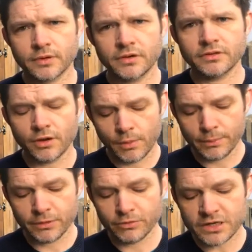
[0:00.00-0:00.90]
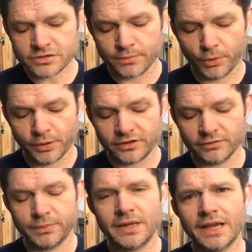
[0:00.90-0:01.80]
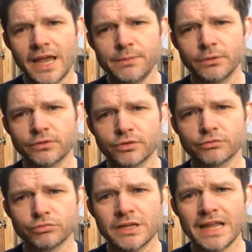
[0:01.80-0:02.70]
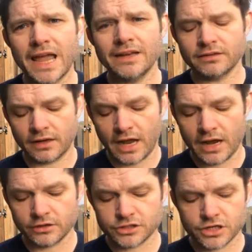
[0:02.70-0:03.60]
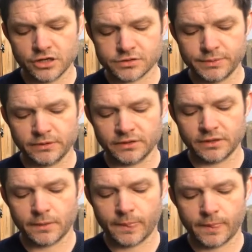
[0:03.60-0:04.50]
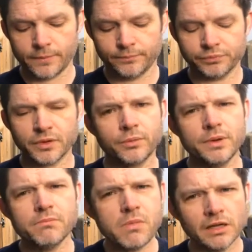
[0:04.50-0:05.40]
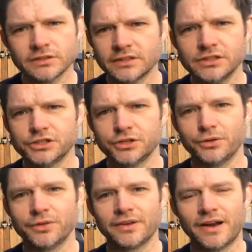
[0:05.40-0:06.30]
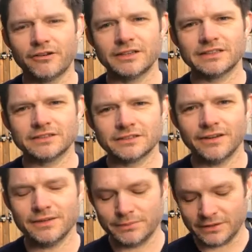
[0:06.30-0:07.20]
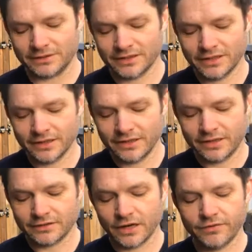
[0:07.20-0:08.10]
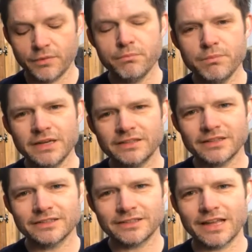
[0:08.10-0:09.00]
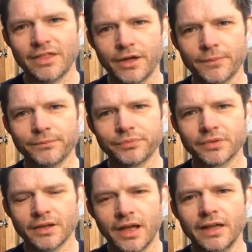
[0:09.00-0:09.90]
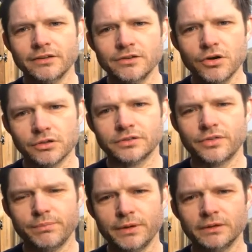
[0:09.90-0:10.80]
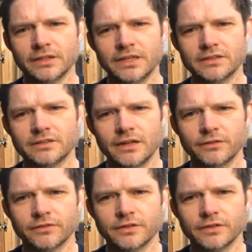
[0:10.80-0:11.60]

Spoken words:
And so when we reach the point of being able to re-enter our church building, we must ensure that our excitement is over meeting together and not the building itself.